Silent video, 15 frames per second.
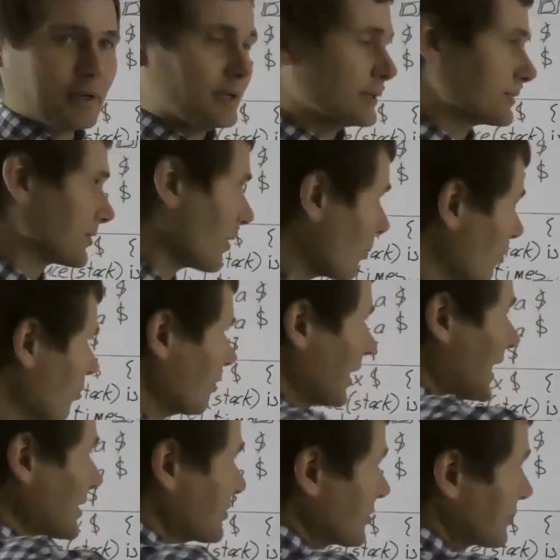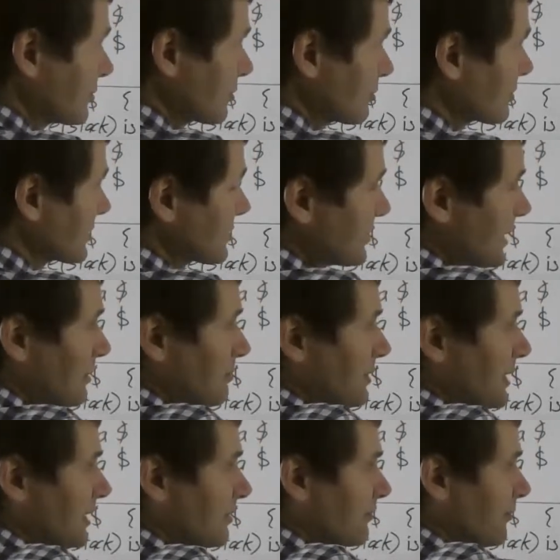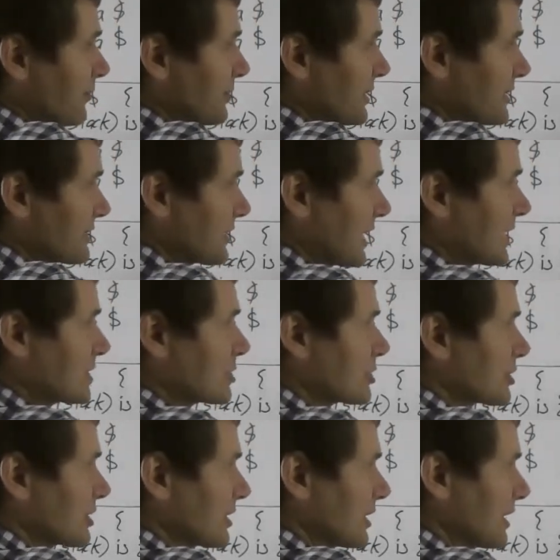So I should do the same thing for this edge